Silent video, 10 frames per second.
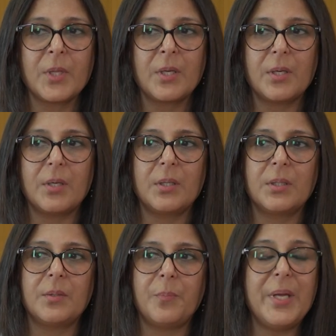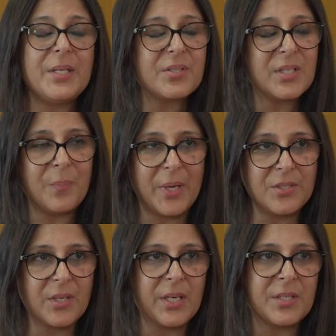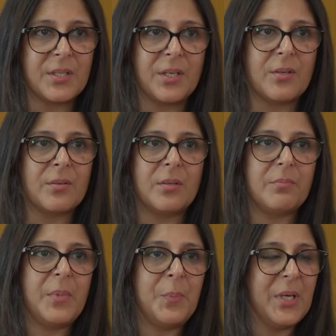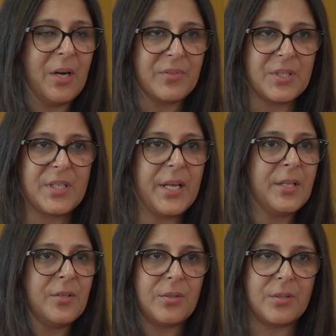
mainstream education, maybe after 10th or